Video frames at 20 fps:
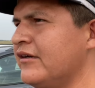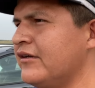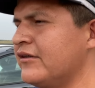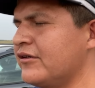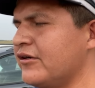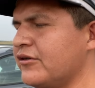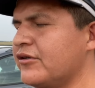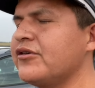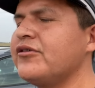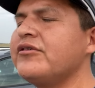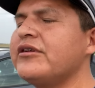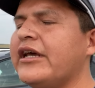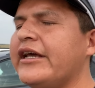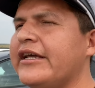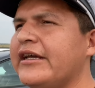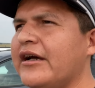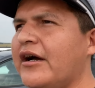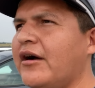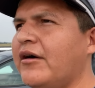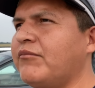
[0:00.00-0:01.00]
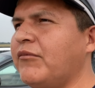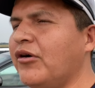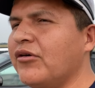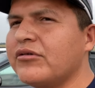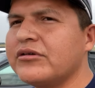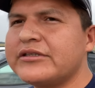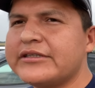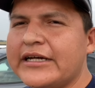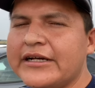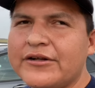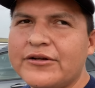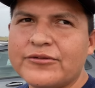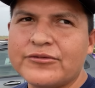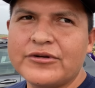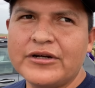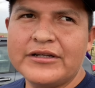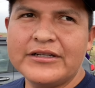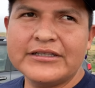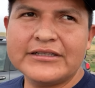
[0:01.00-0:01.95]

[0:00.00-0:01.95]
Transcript: They're doing a motorcycle run.